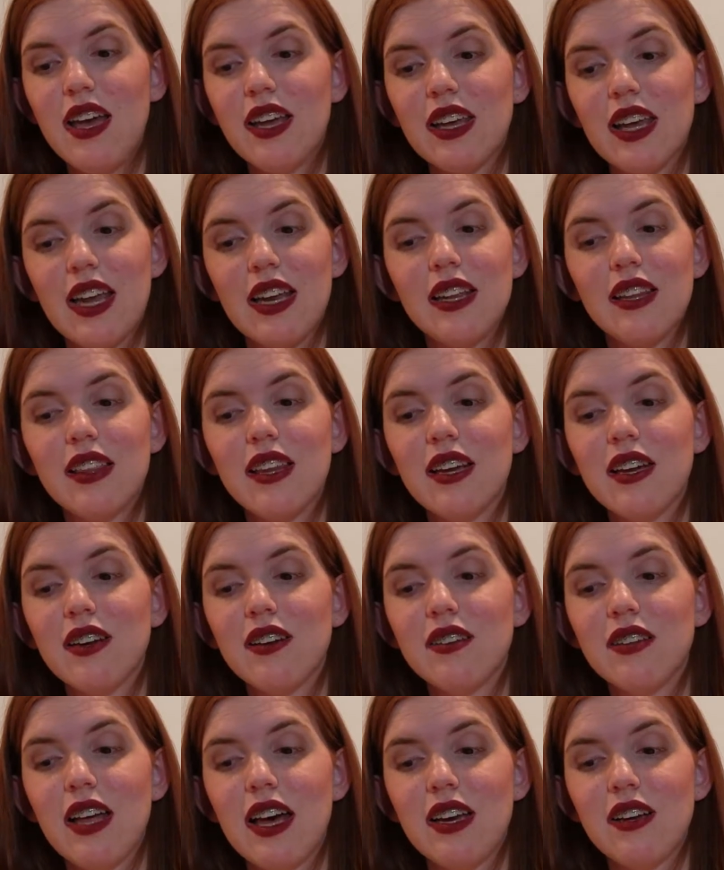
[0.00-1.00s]
getting
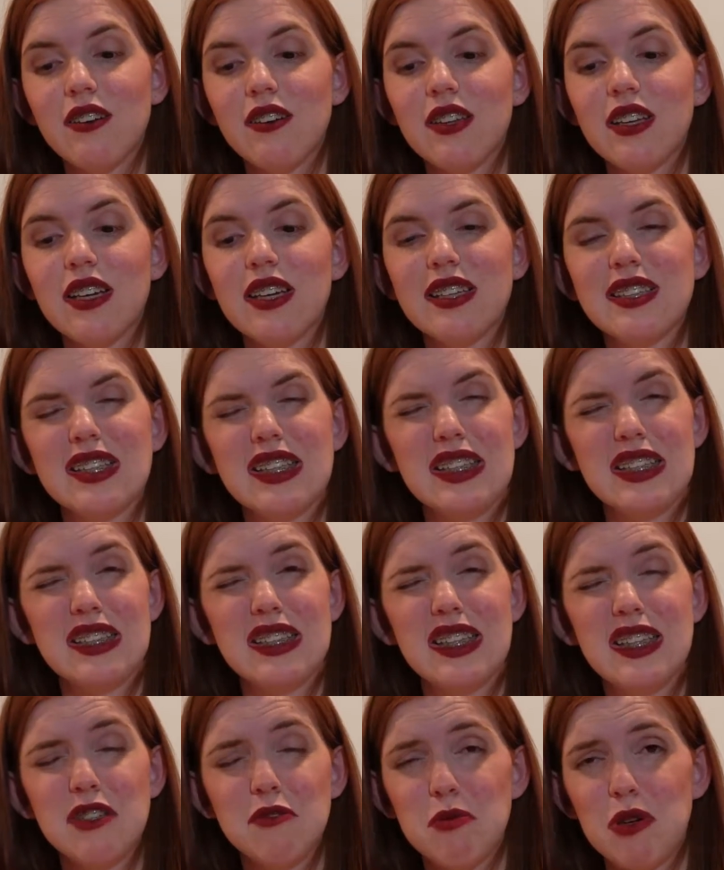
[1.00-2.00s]
there that early is a
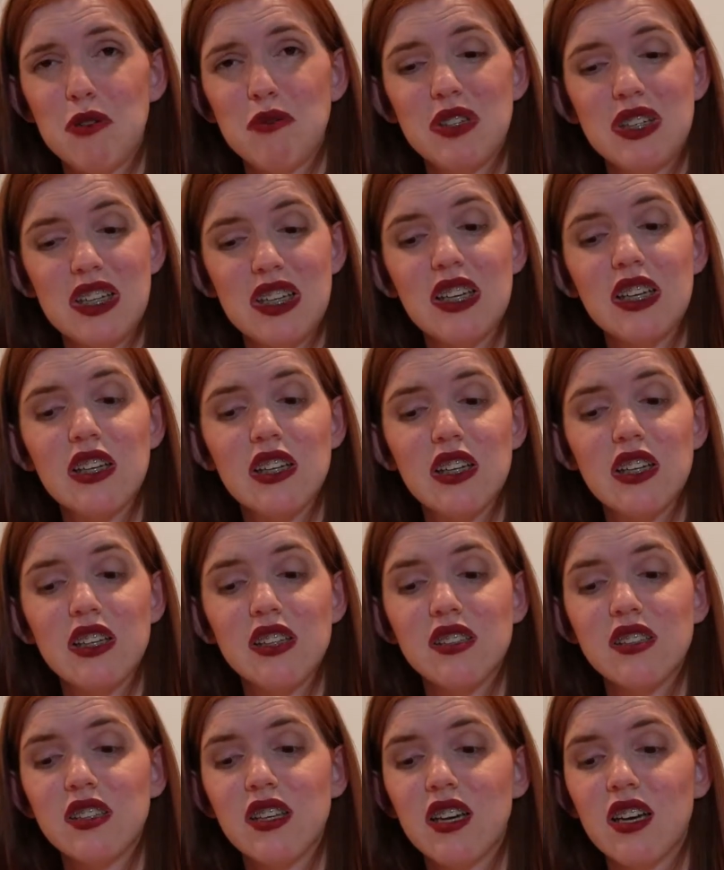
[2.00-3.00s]
little bit
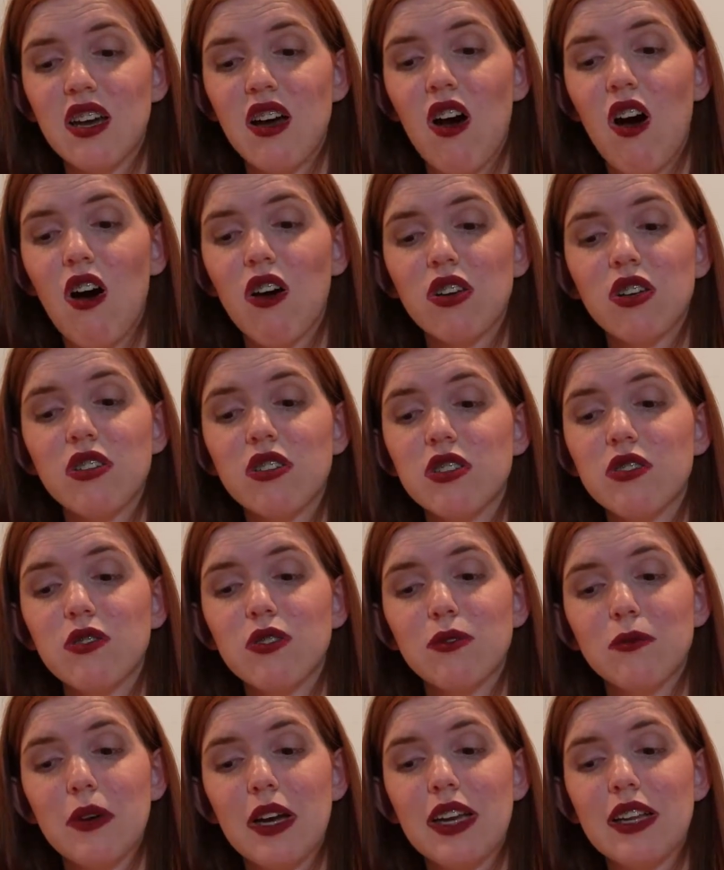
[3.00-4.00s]
ridiculous. All you do
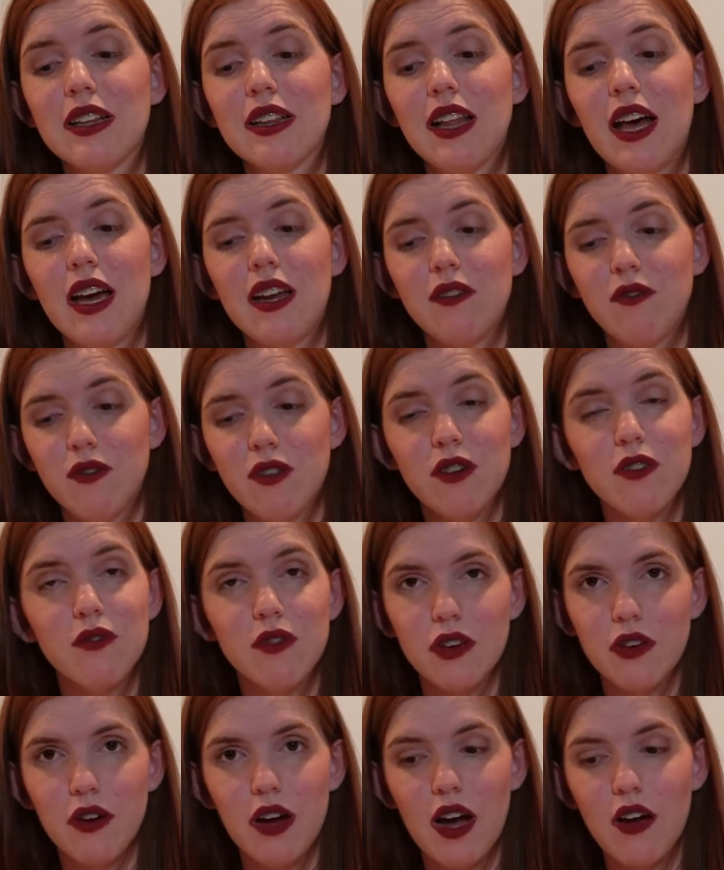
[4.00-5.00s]
is wait in line for a
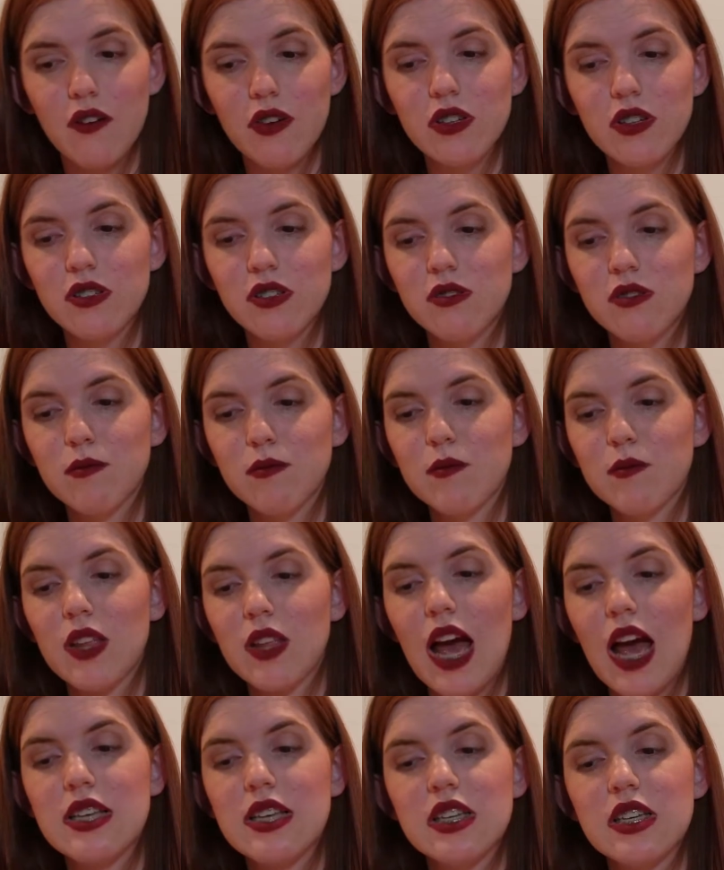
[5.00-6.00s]
few hours.
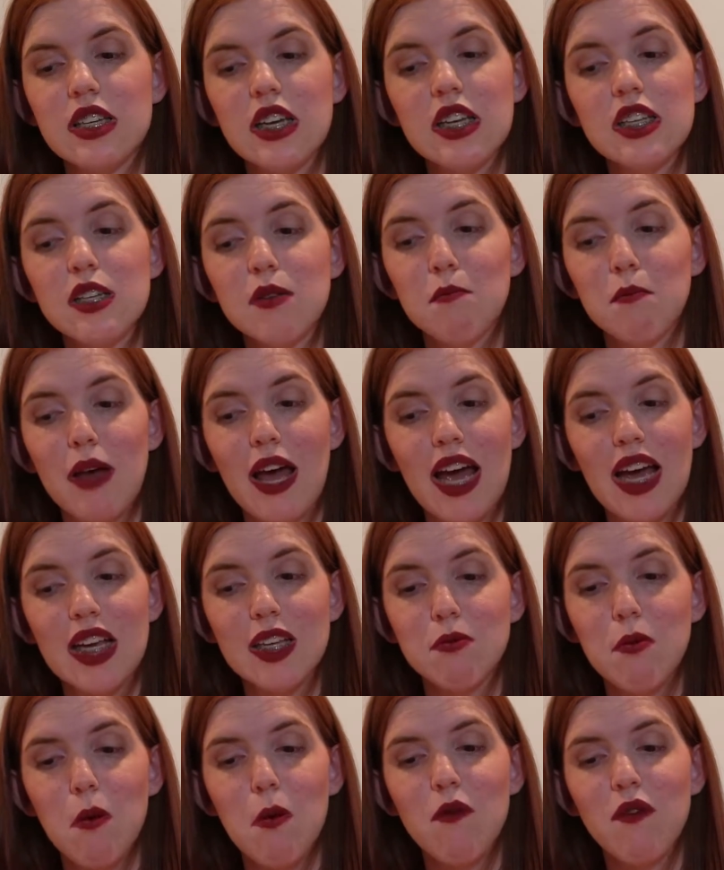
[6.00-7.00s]
I suggest a
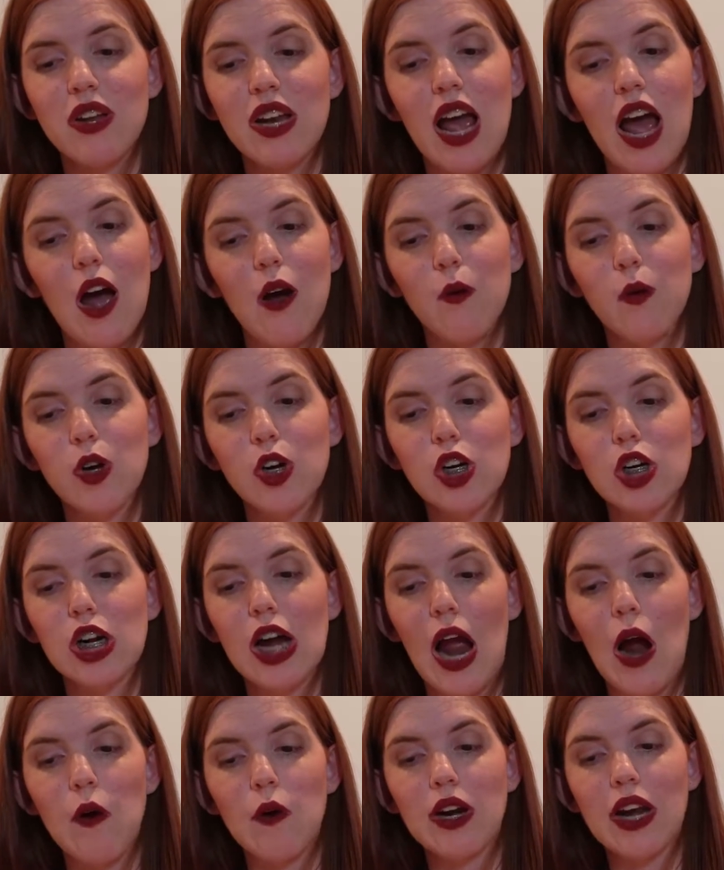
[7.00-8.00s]
maximum of an hour,
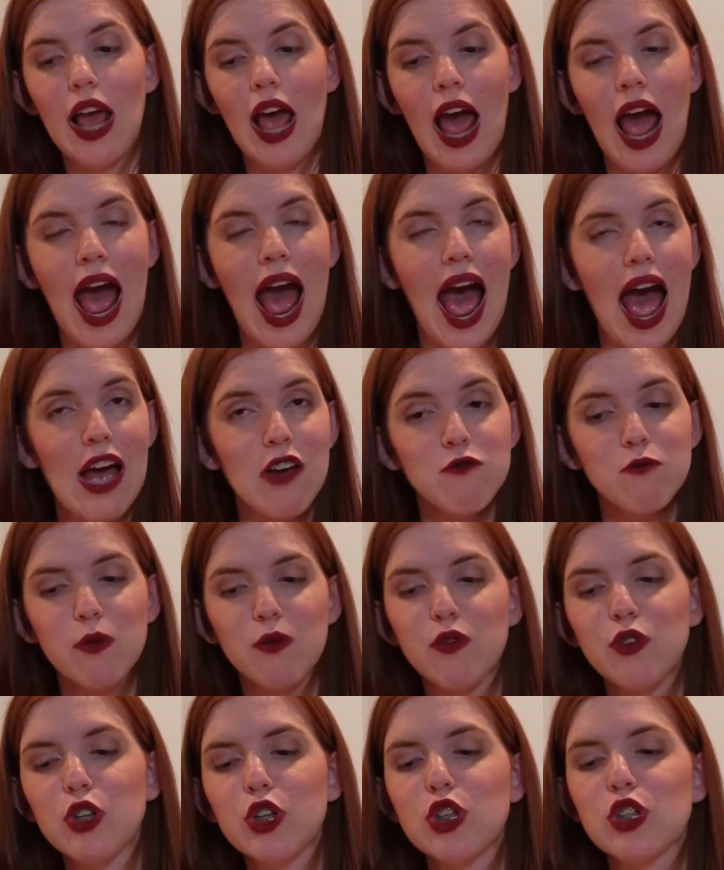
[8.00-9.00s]
hour and a half
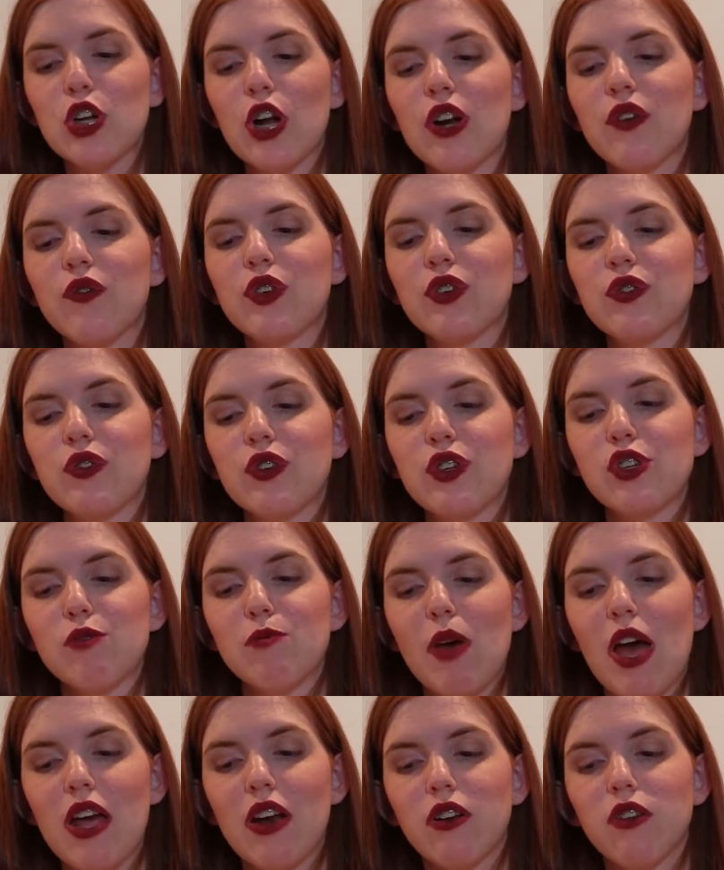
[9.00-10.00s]
before the start of your first
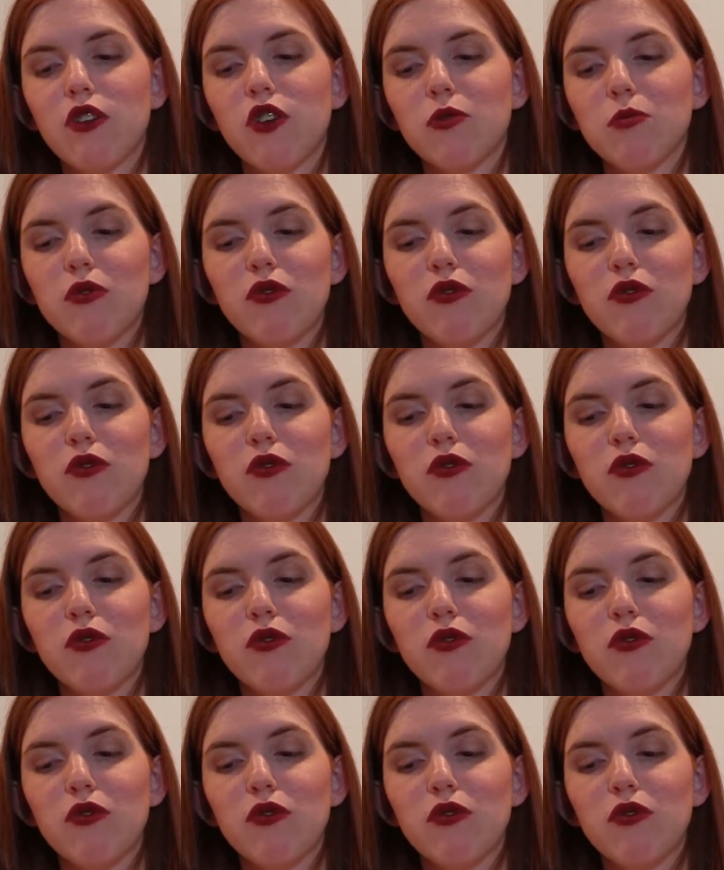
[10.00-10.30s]
panel or